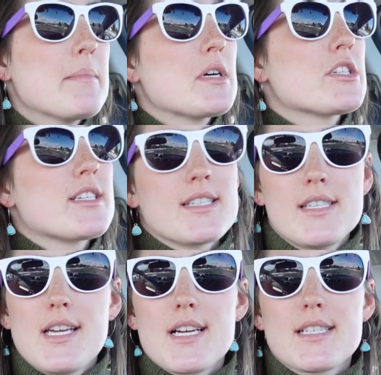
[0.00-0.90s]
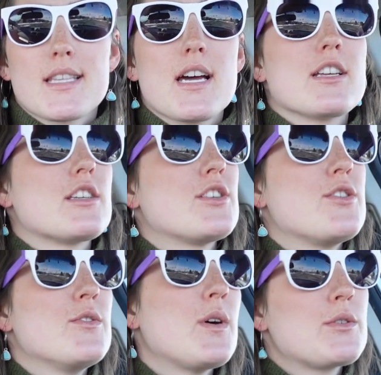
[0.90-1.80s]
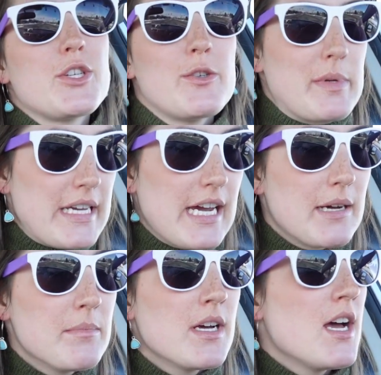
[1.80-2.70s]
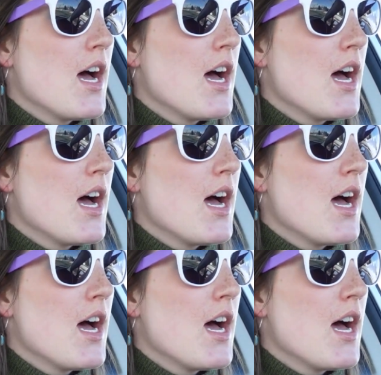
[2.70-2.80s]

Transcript: March 6th at 2.02 p.m.